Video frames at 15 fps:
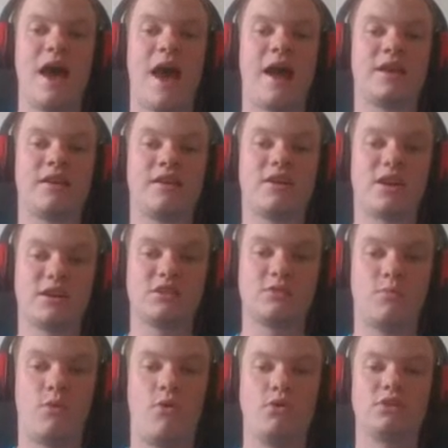and Chris
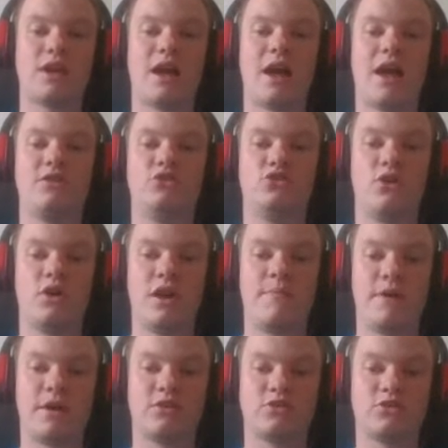Woakes and Johnny
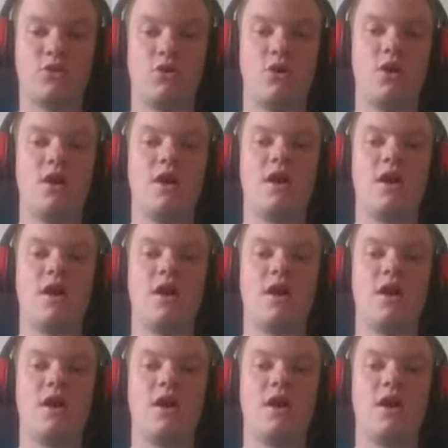Bairstow,